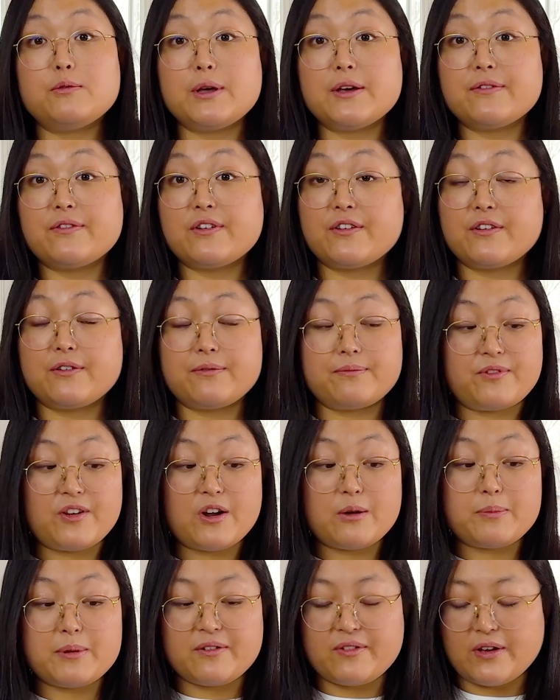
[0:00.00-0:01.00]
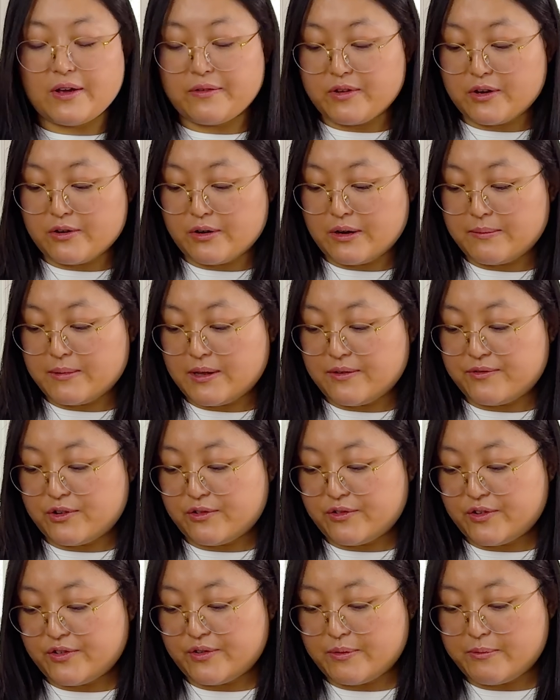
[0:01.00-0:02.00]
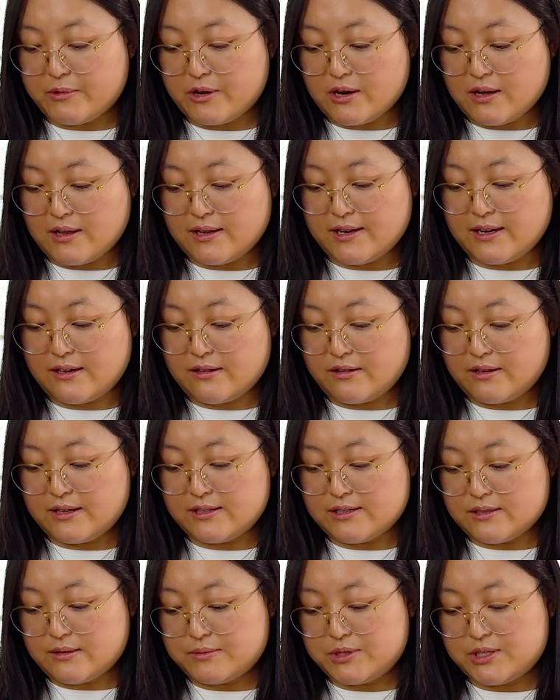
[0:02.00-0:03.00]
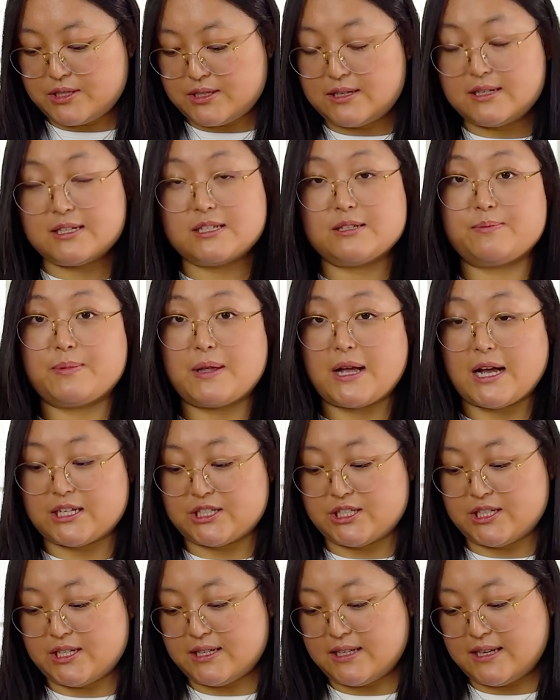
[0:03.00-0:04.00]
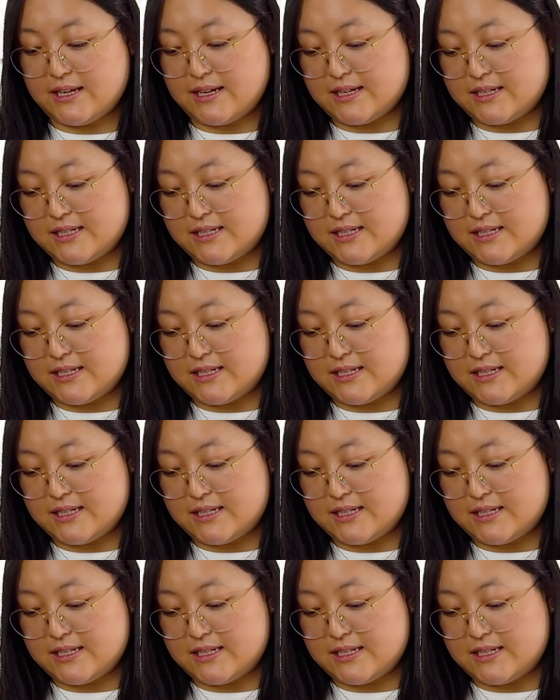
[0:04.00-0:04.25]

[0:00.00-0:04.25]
We have a fair bit of heavy cream left over from our holiday cooking, so I'm just gonna splash in like a